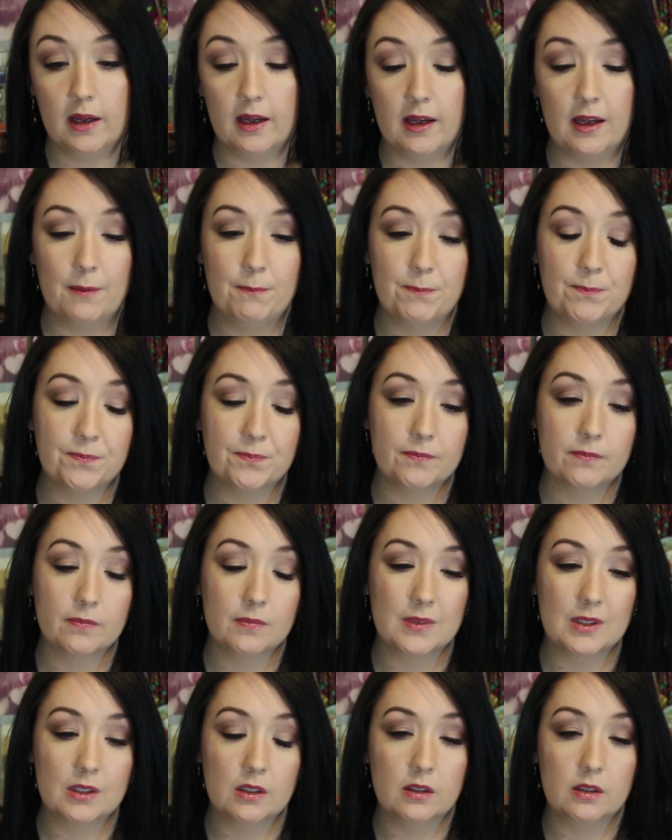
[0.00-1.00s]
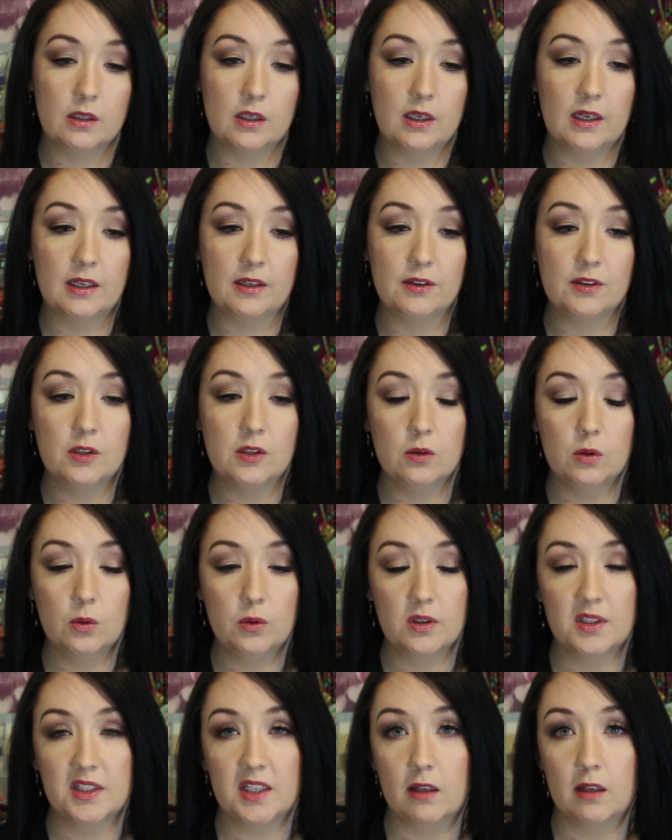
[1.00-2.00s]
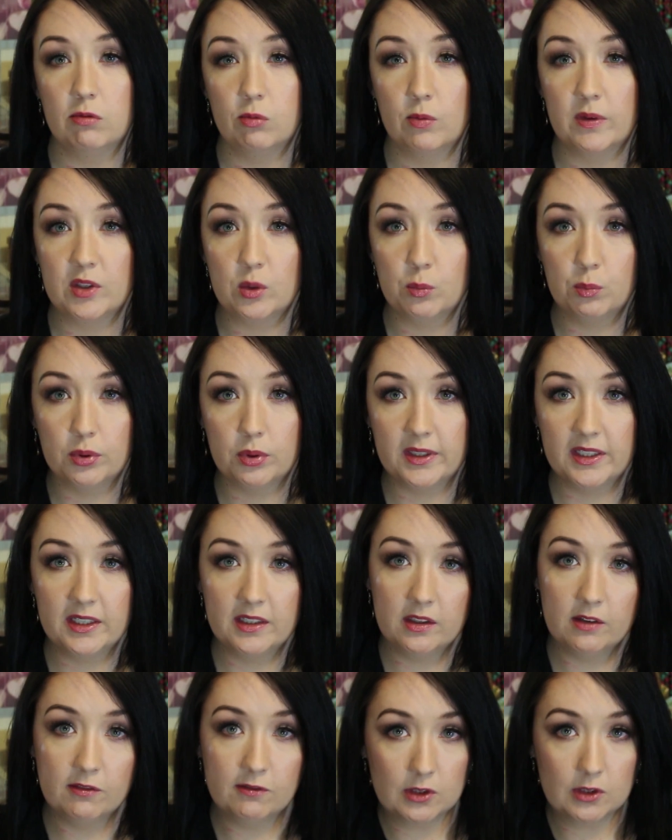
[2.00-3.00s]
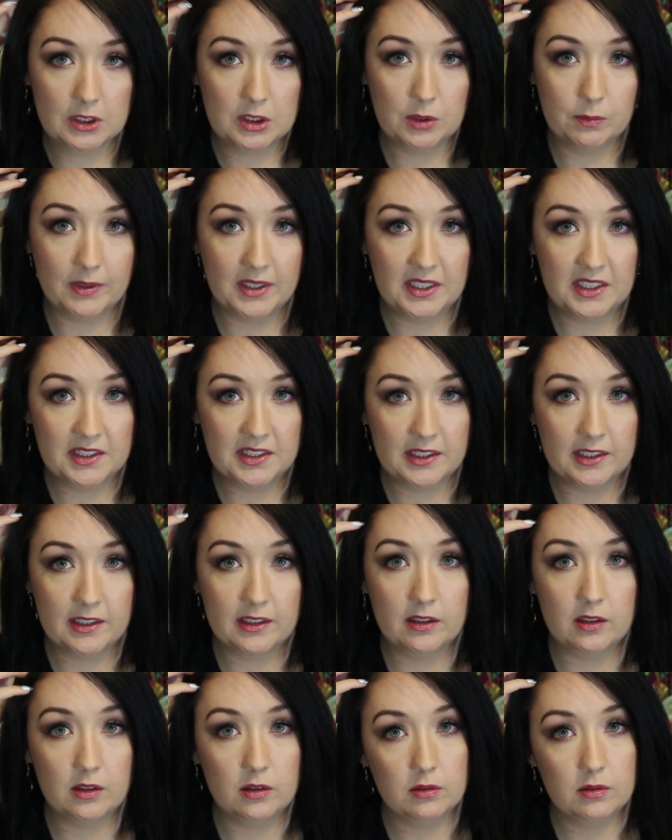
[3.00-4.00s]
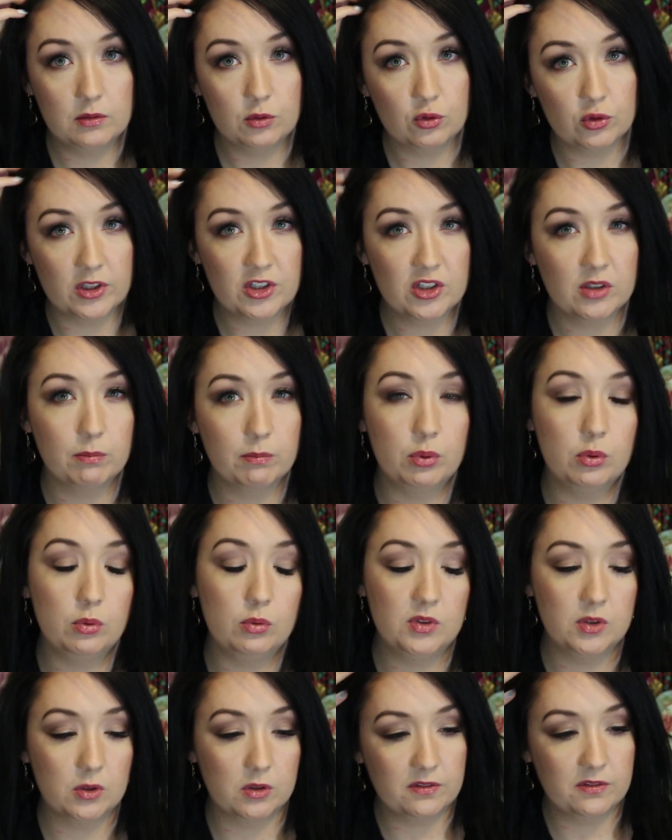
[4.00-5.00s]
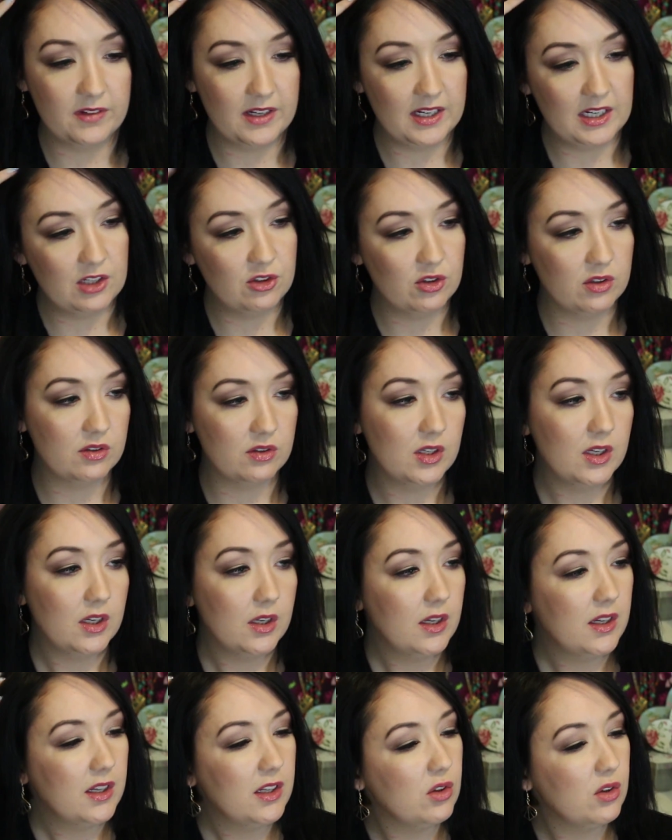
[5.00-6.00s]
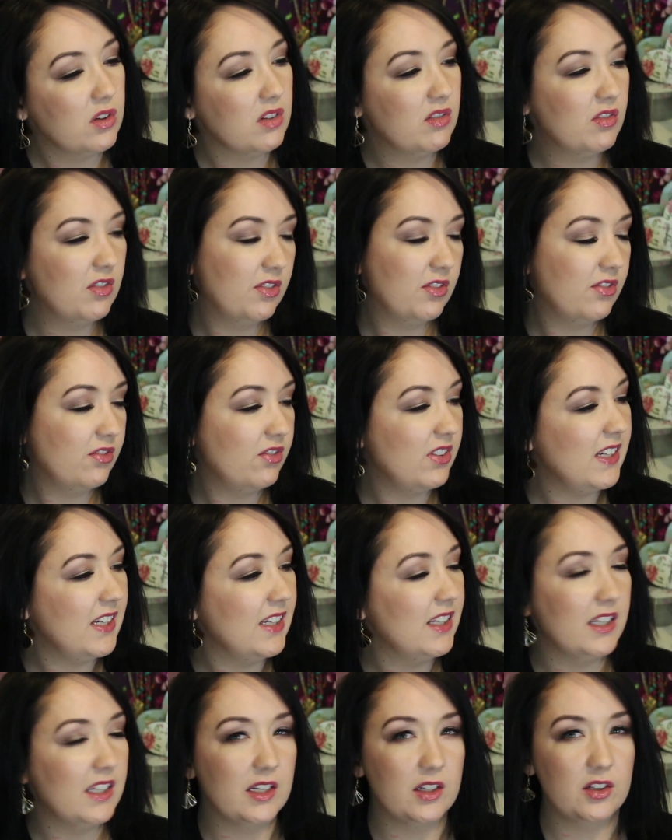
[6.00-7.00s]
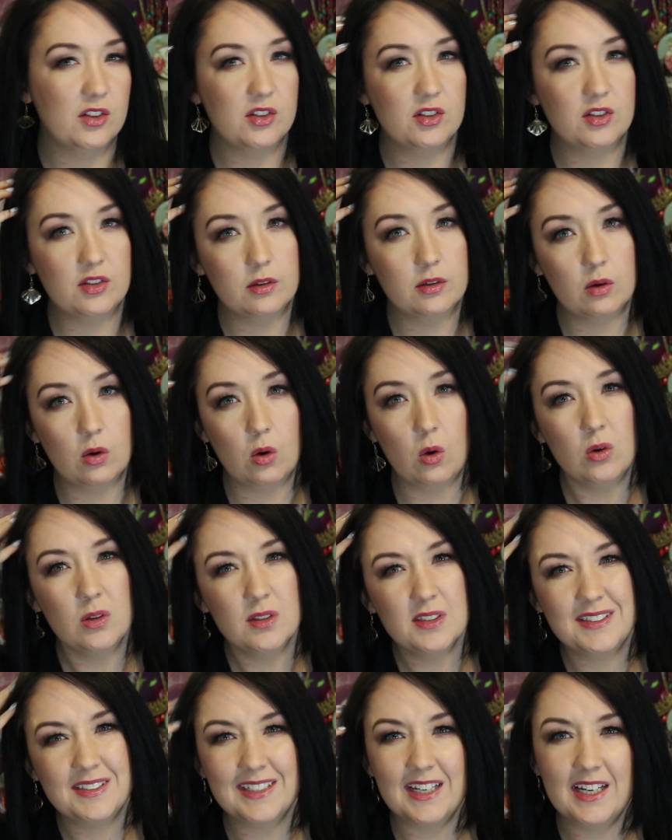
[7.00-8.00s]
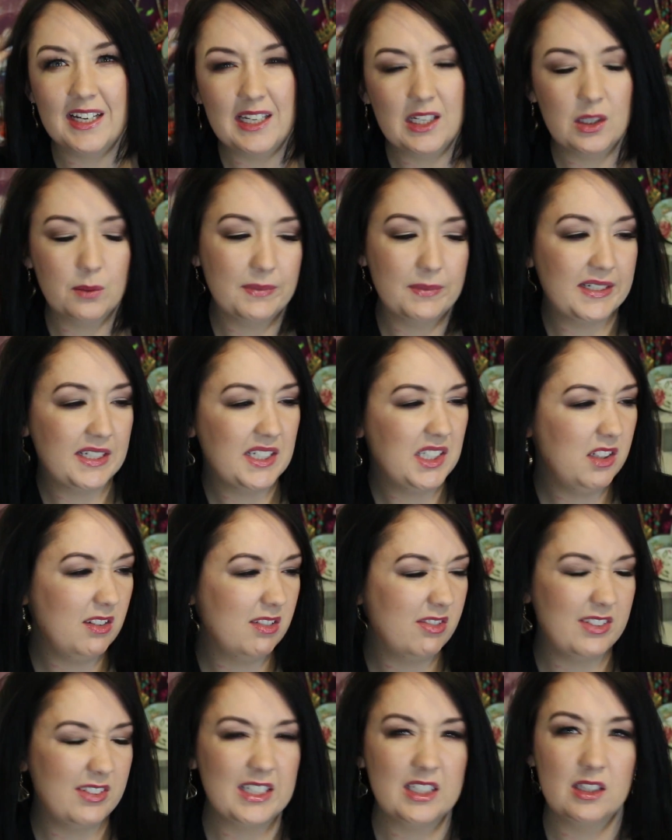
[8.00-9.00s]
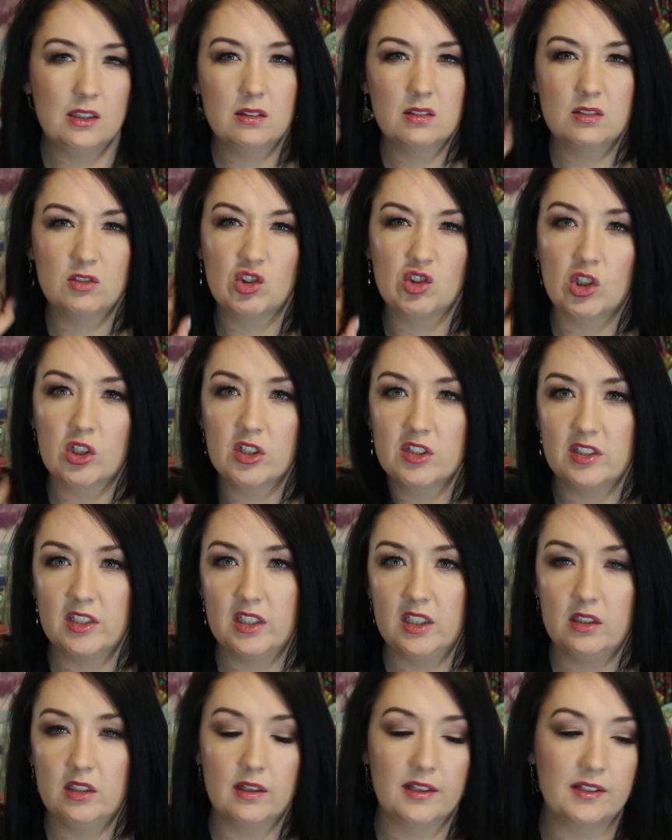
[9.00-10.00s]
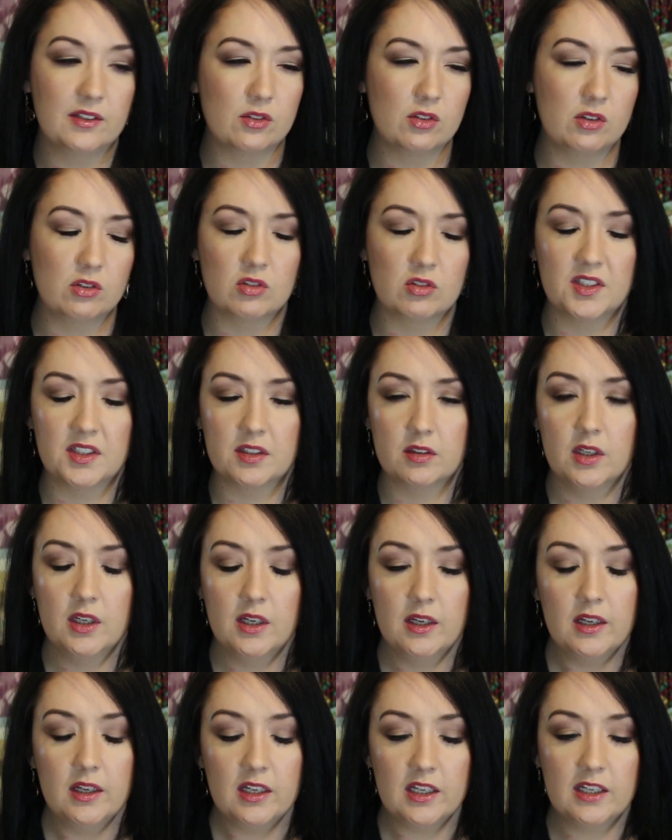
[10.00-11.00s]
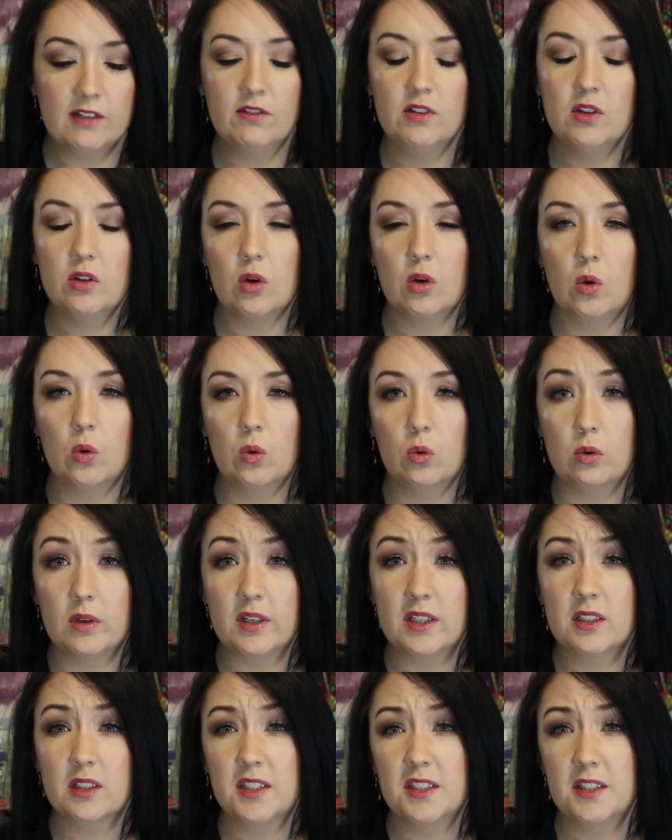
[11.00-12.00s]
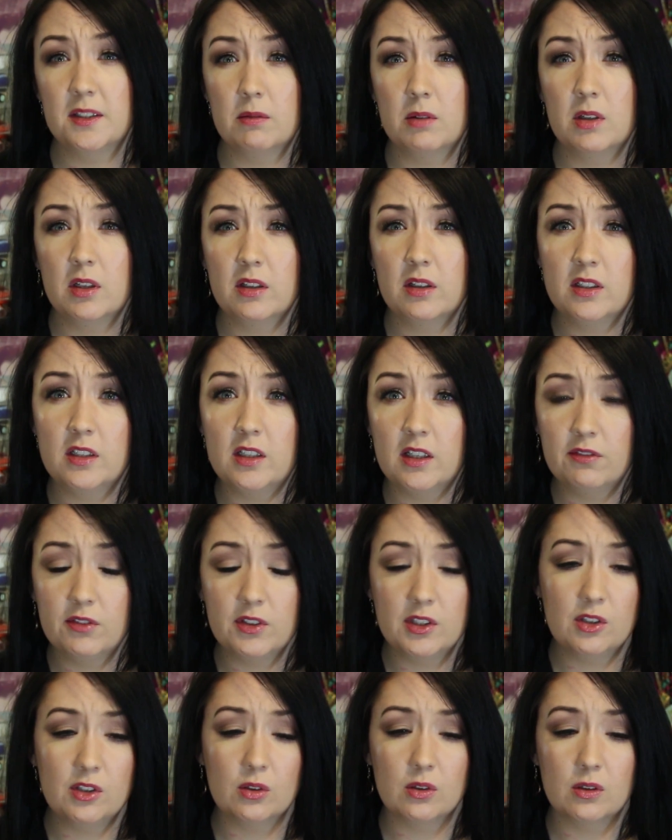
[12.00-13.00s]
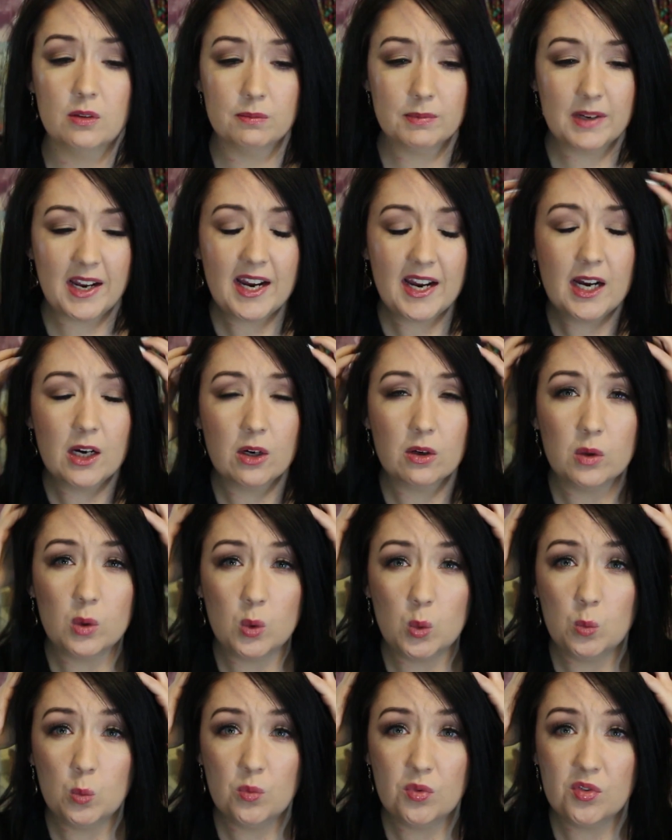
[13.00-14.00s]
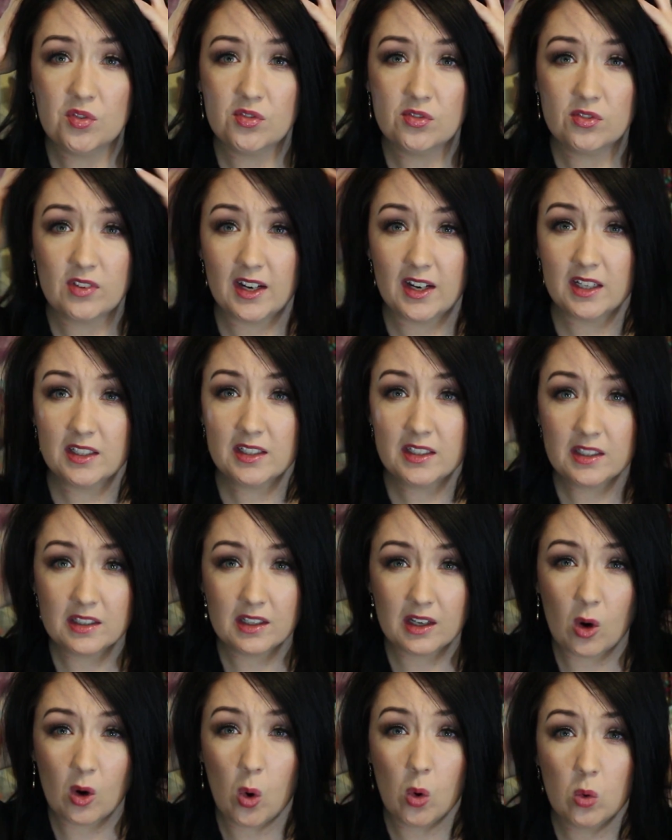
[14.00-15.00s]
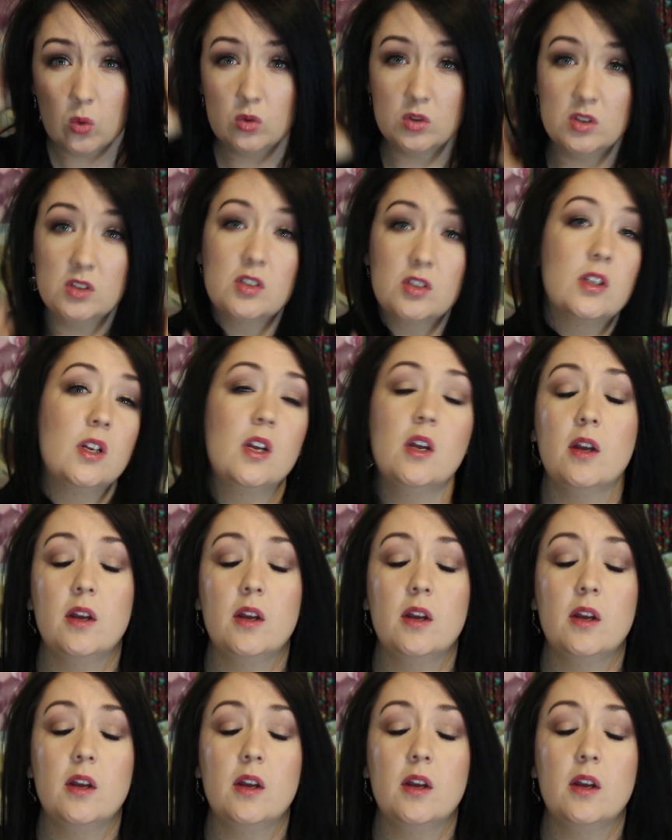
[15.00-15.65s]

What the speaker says: And you know yourself, when you put in a volumizing dry shampoo sort of agent, you can feel it all day and it makes you feel dirty, and you just, even though it's giving your hair oomph and a hold.